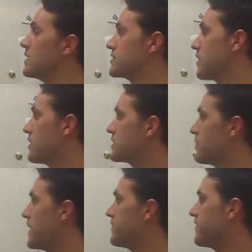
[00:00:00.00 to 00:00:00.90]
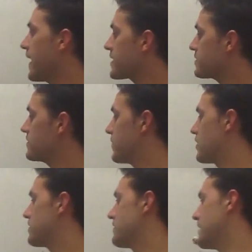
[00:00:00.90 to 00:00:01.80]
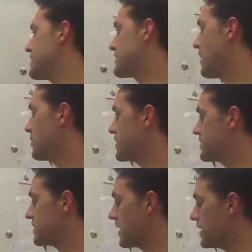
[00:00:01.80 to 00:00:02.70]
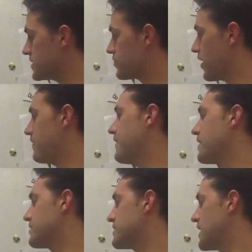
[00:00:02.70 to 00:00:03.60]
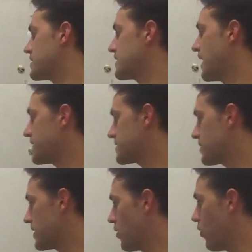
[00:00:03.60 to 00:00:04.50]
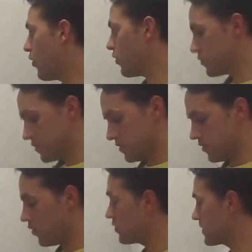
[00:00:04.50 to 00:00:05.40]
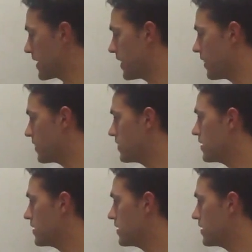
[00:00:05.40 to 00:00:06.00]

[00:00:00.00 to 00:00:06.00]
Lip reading: So to be a factor of both of these numbers, its prime factorization has to be all here.